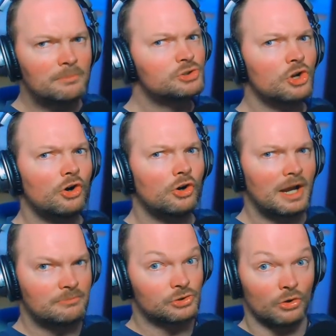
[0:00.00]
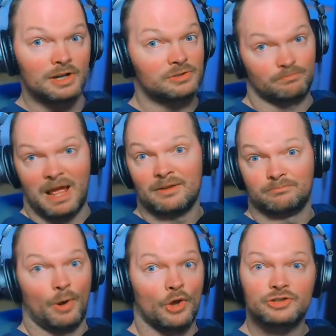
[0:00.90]
I'm sure. I'm sure it's
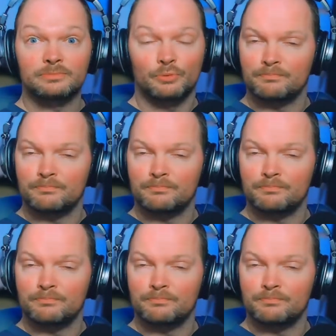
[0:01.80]
possible.